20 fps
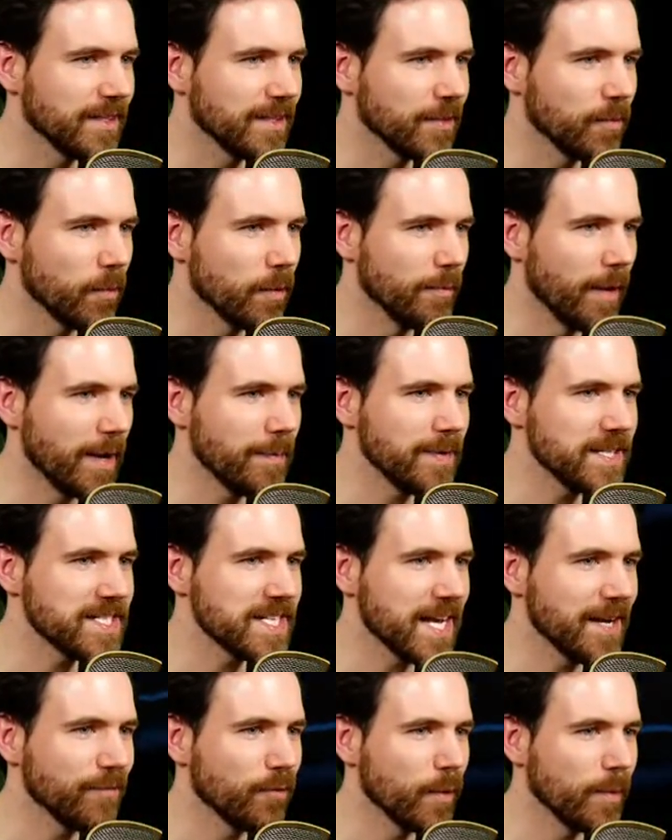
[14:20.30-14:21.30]
We might be
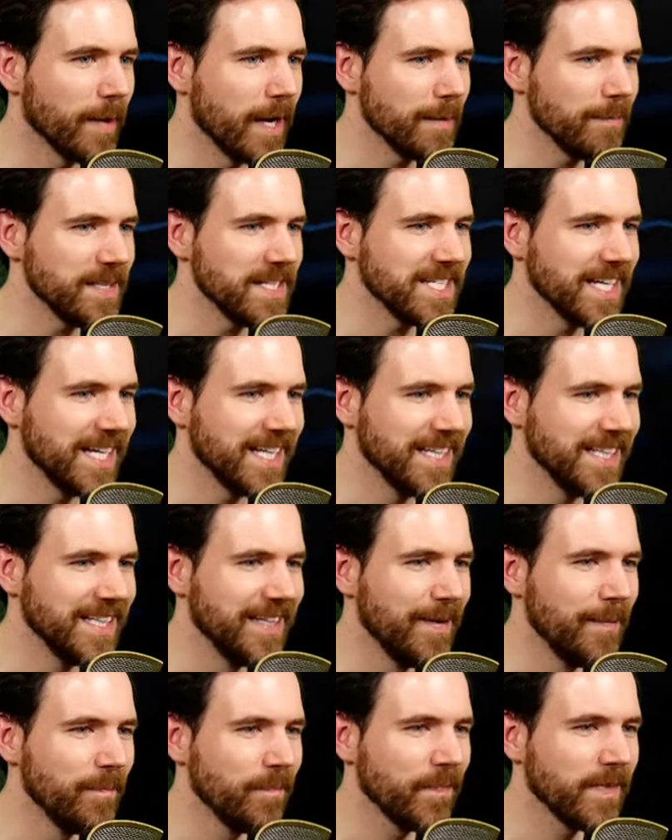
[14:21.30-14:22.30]
safe. We might be done.
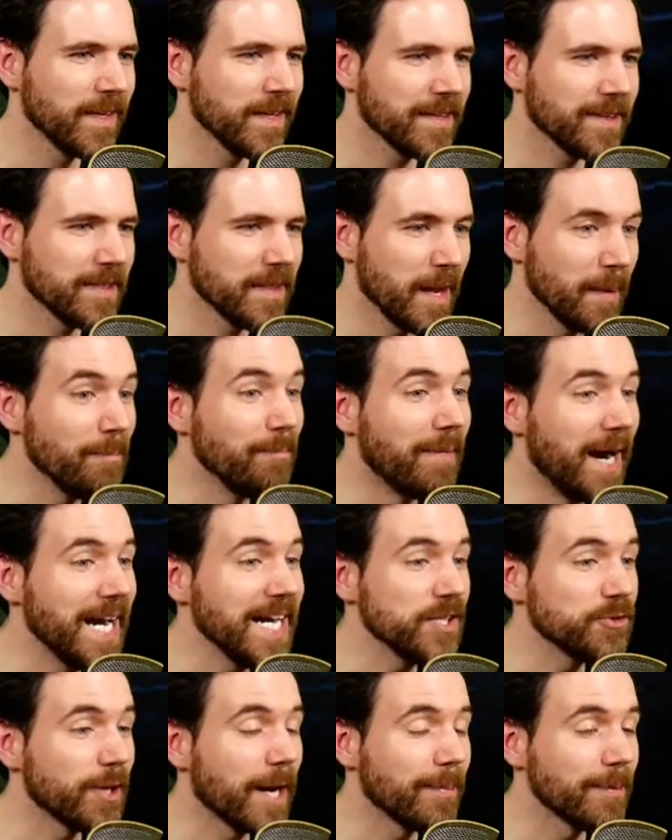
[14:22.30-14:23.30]
They
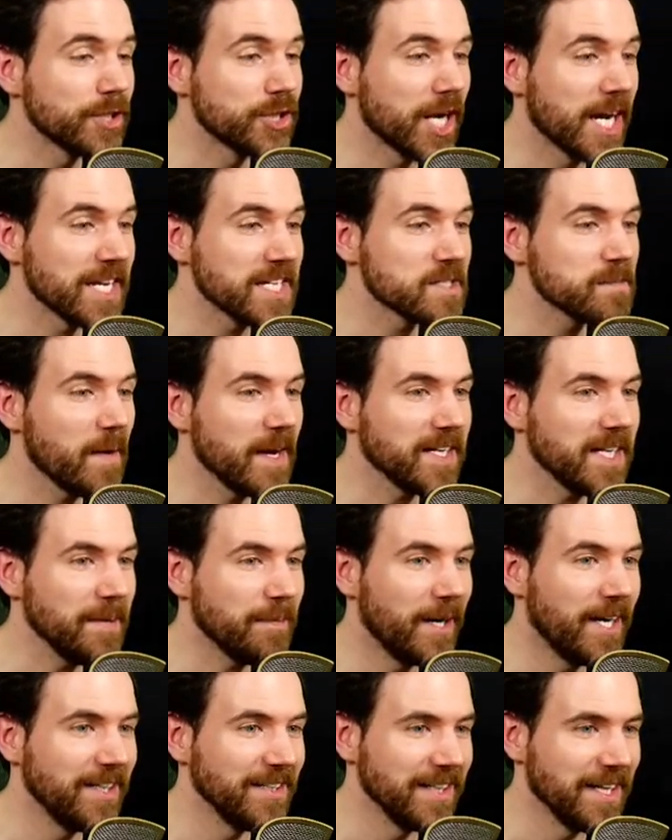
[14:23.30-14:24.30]
might drop a giant spiky
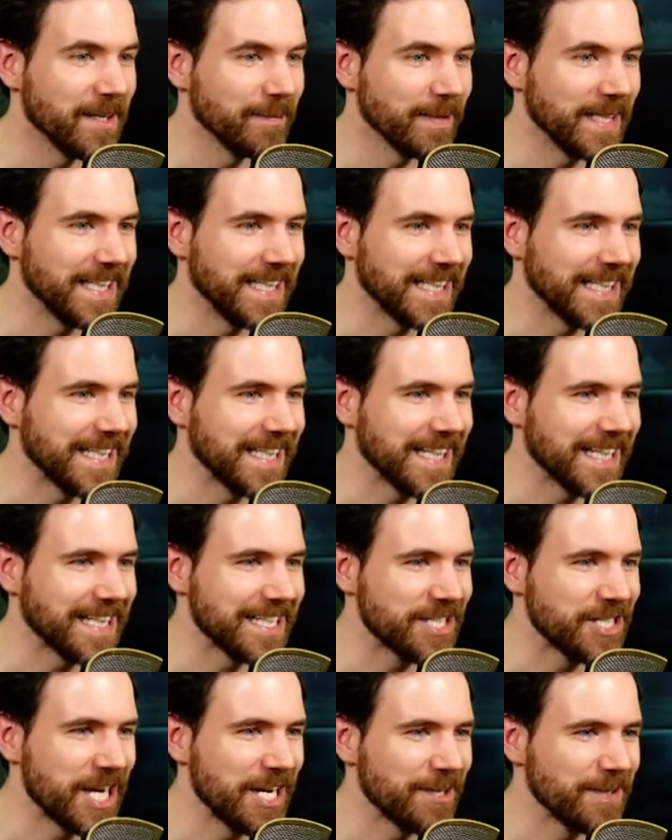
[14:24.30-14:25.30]
ball on me like Indiana
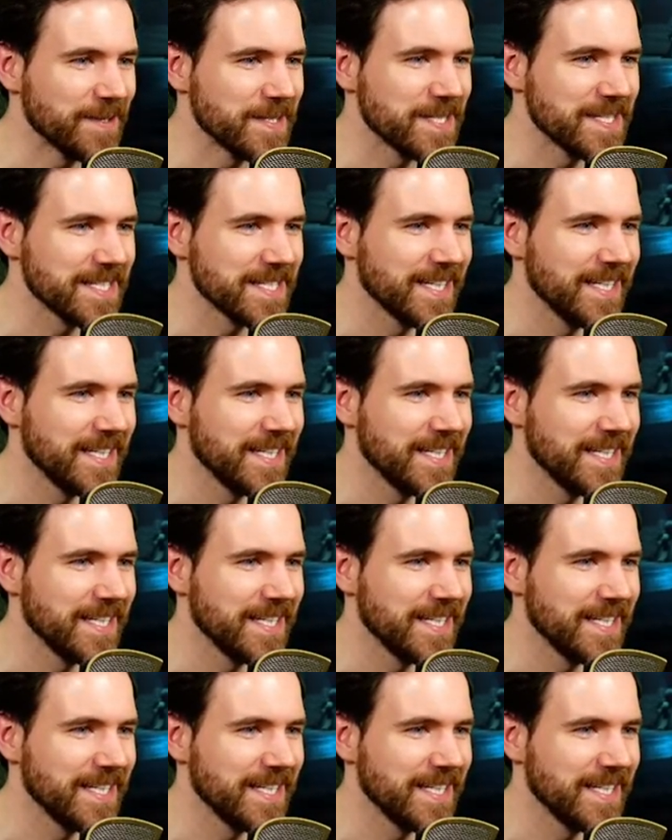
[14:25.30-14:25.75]
Jones.